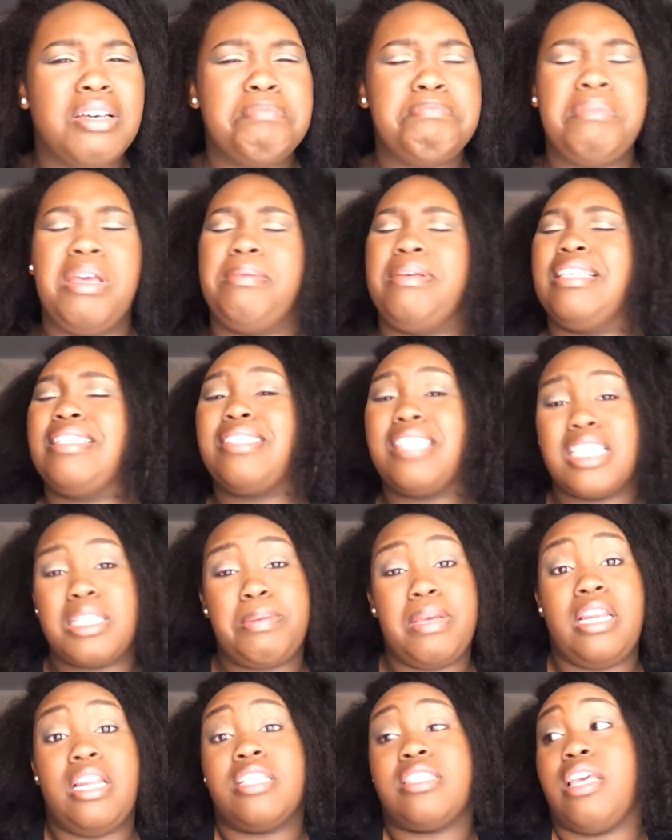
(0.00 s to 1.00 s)
Maybe 6
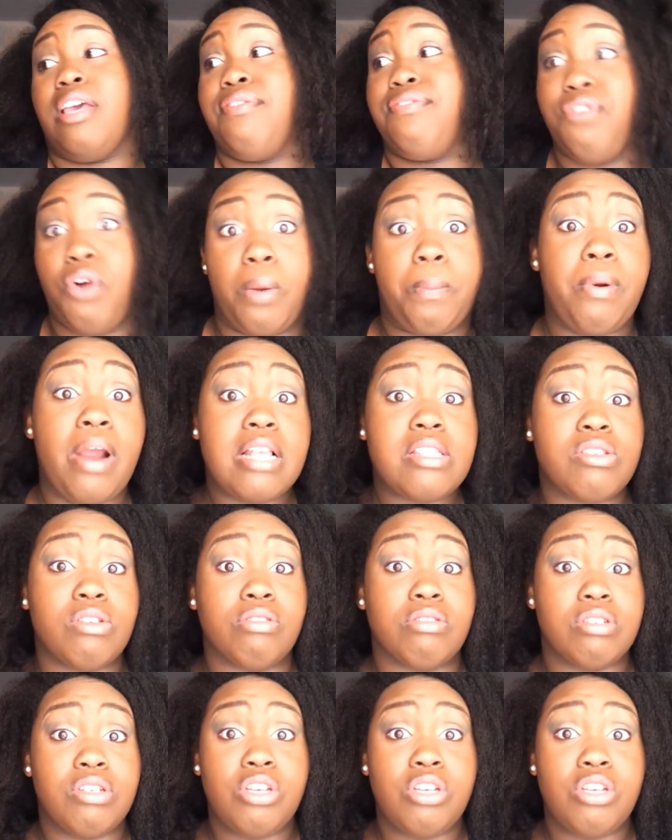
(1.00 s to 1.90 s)
peanuts and 4 pretzels.